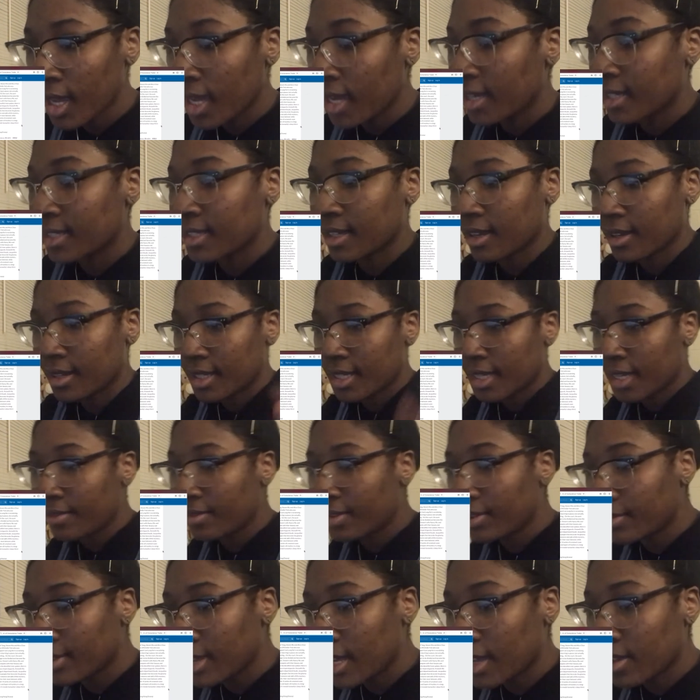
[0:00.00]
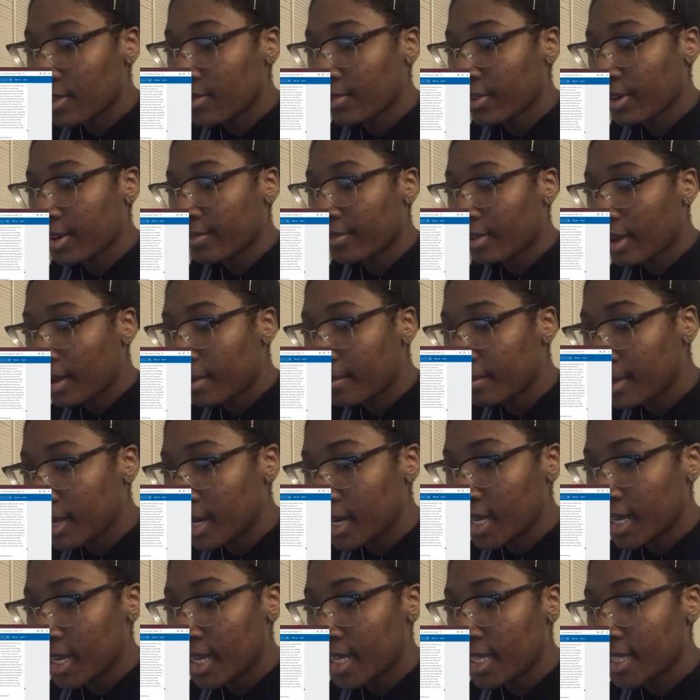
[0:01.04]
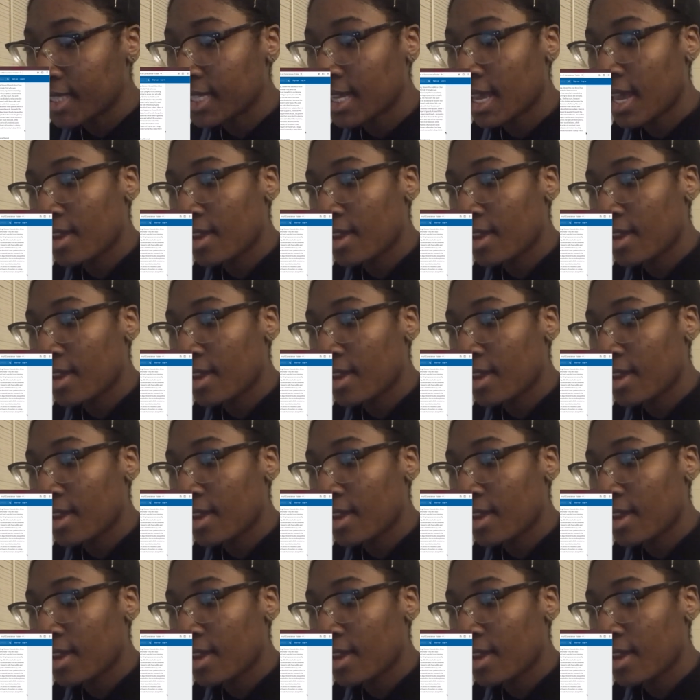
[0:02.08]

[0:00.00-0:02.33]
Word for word: And it's gonna, T V B is forty-five minutes